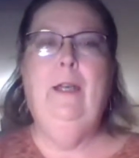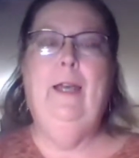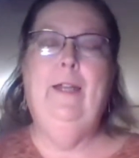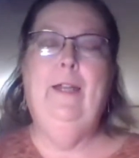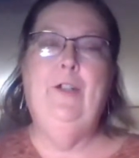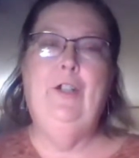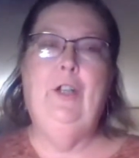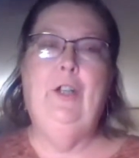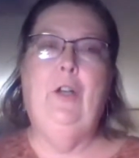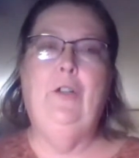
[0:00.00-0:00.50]

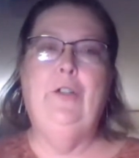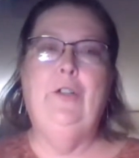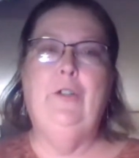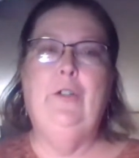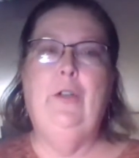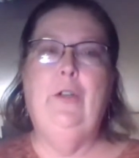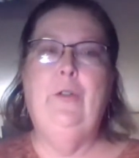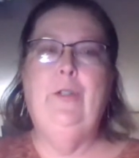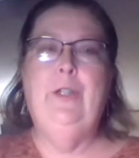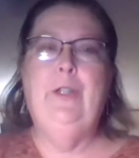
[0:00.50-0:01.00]
And she also
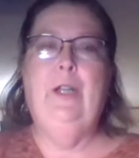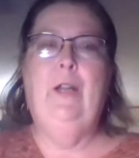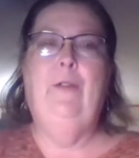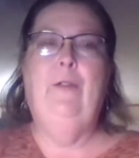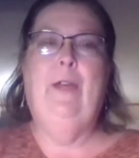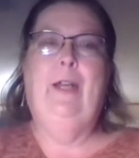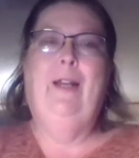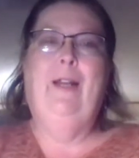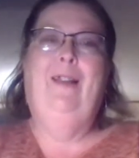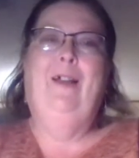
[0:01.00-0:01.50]
knows that I've
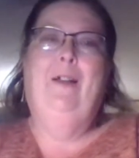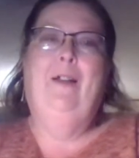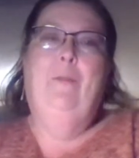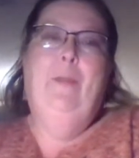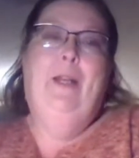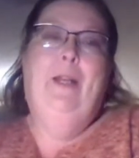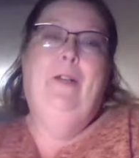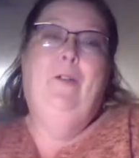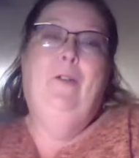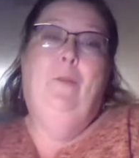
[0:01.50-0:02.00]
had a lot of
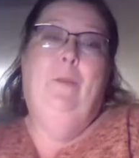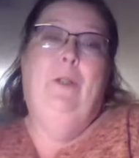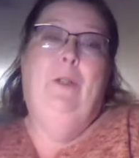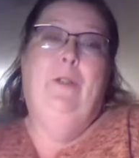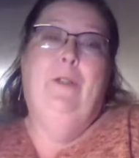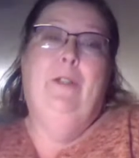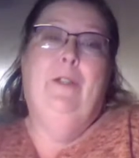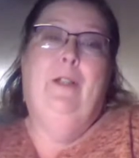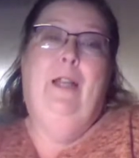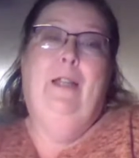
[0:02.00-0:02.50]
medical
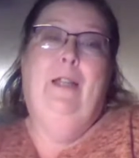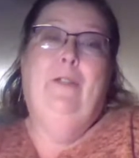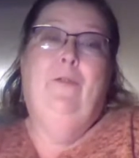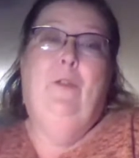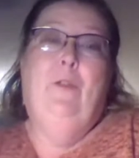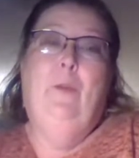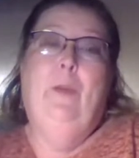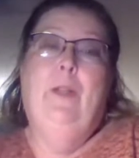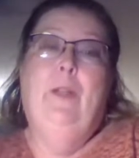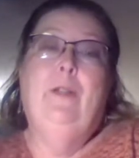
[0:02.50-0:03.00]
bills the last
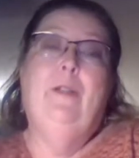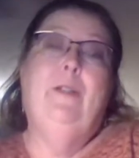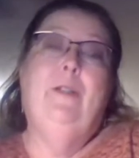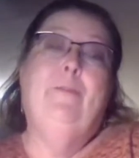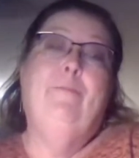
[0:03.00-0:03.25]
few months.